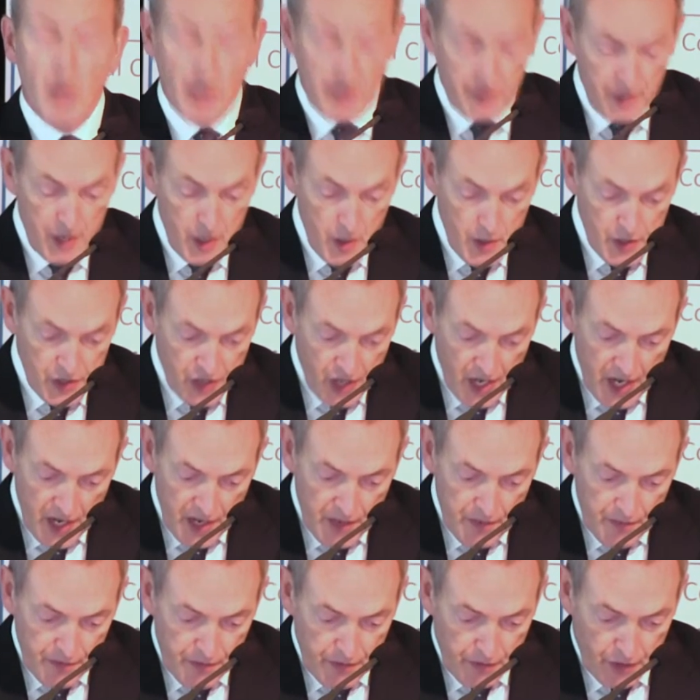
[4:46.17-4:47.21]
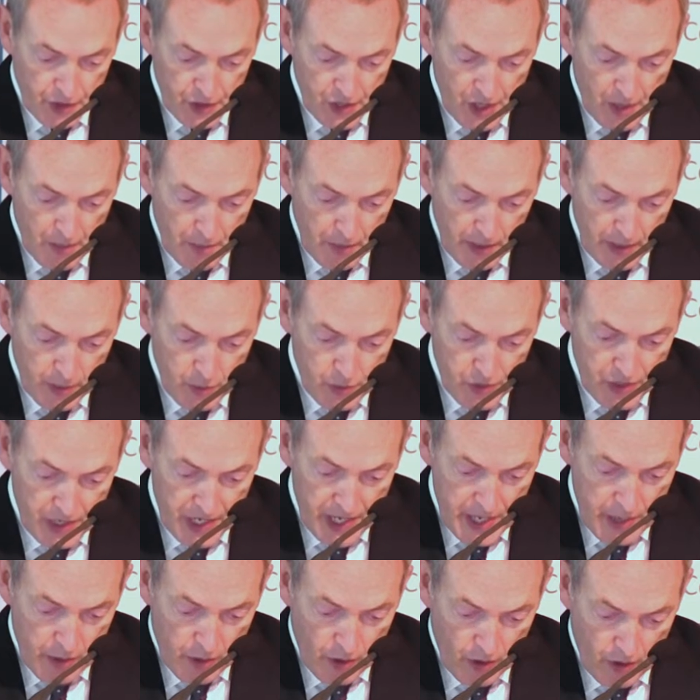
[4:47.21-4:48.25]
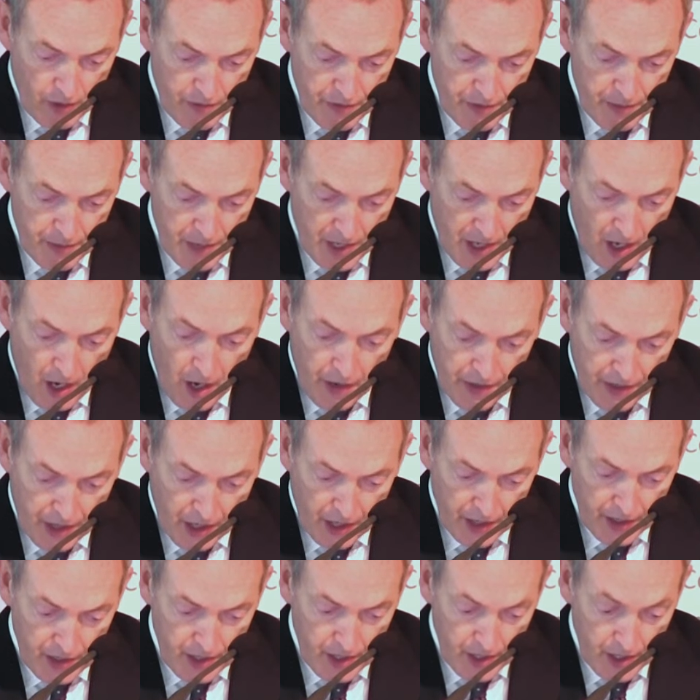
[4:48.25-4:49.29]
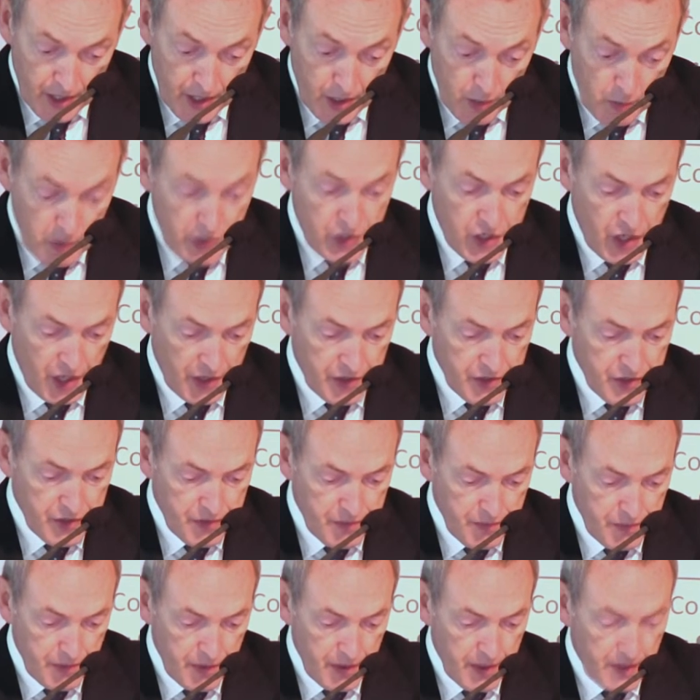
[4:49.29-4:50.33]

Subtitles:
In the USA, for example, it was the era of the McCarthyite witch hunts